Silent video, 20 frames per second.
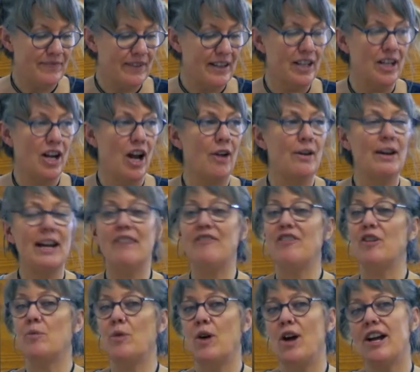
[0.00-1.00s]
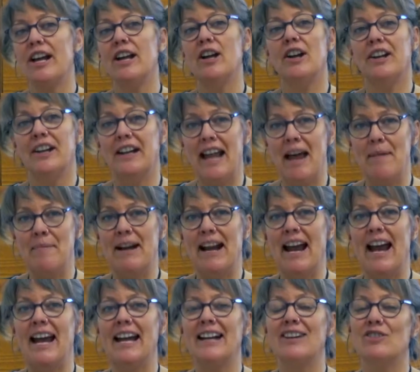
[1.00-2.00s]
you know, if you're working on
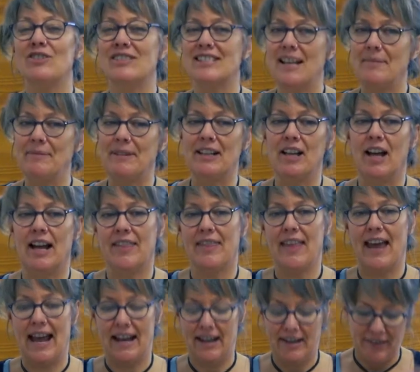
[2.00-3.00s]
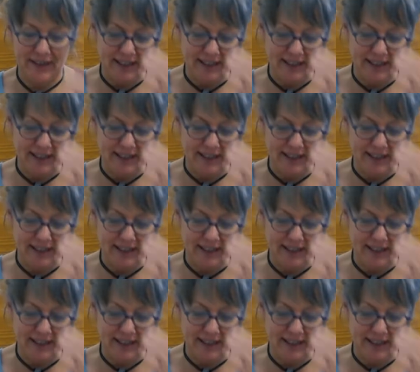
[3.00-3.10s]
laminate or something like that, the